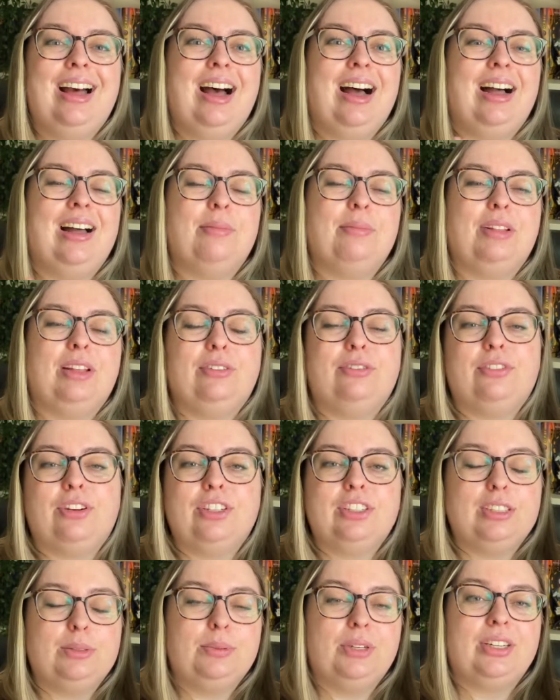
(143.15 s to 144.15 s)
the
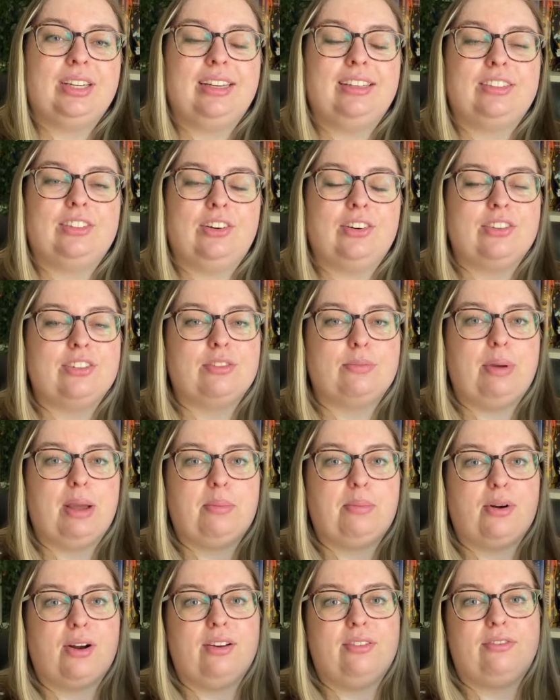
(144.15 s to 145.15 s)
first book is Girls of
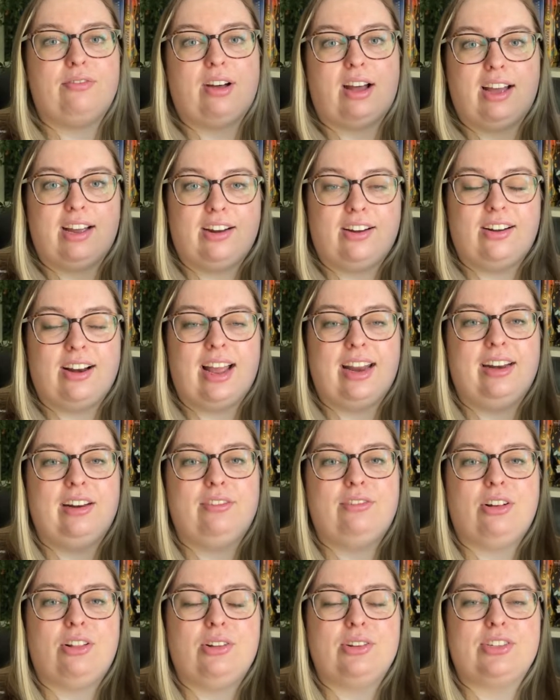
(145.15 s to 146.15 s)
Paper and Fire, and
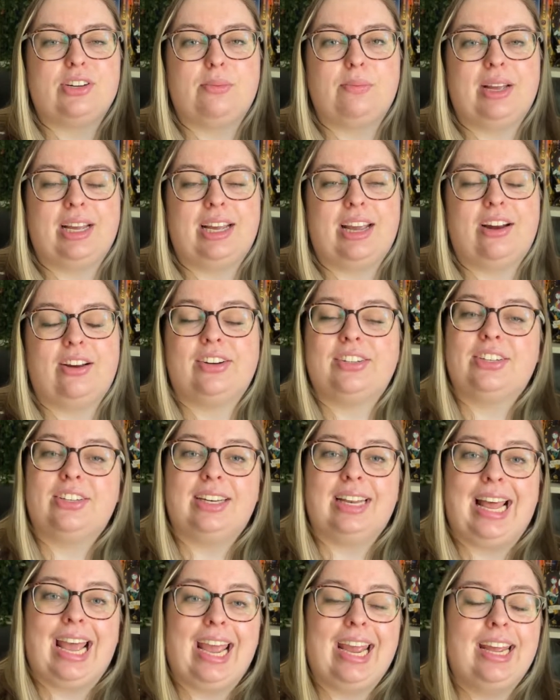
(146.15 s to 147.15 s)
it follows our main character,
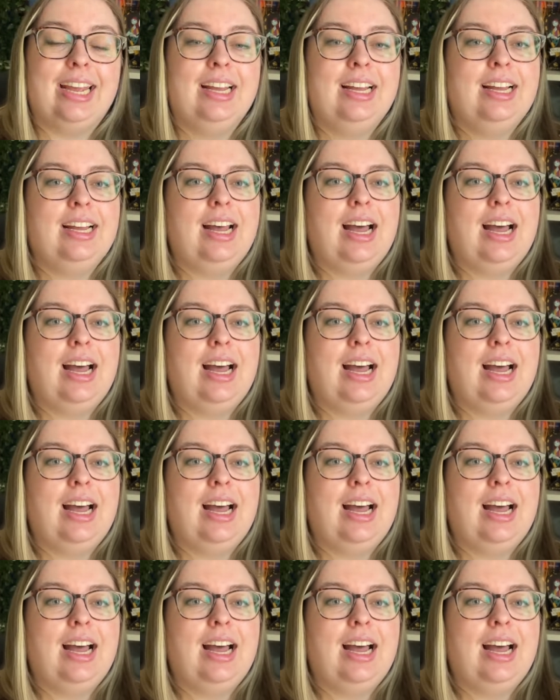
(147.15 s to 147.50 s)
Lei,